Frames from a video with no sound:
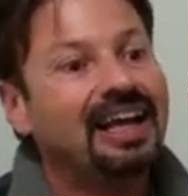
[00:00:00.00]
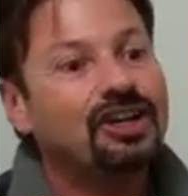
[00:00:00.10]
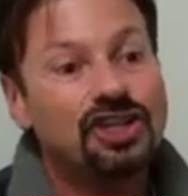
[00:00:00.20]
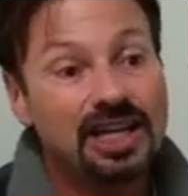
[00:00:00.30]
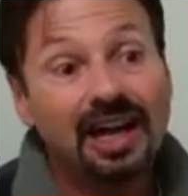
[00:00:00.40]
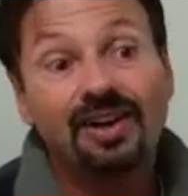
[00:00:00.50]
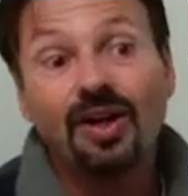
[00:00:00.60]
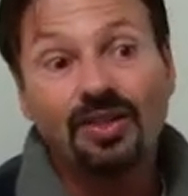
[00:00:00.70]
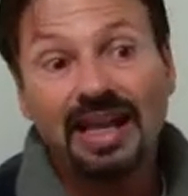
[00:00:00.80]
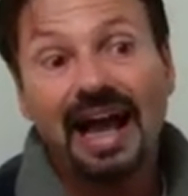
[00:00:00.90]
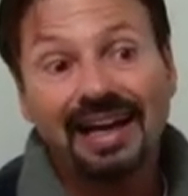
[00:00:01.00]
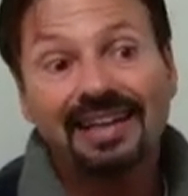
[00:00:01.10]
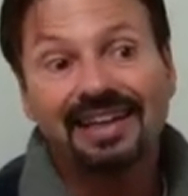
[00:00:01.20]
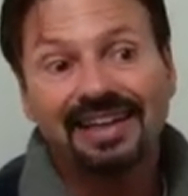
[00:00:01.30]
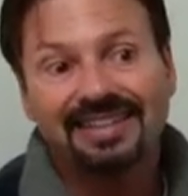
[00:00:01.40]
She got all the
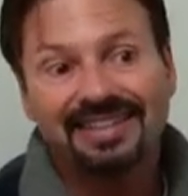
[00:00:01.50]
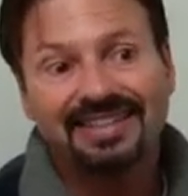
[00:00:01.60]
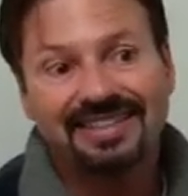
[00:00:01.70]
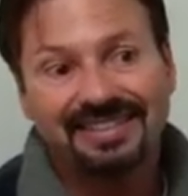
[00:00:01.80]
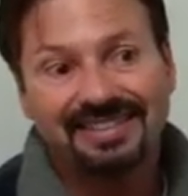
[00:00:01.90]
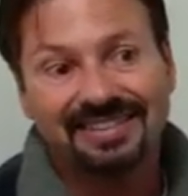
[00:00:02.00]
accolades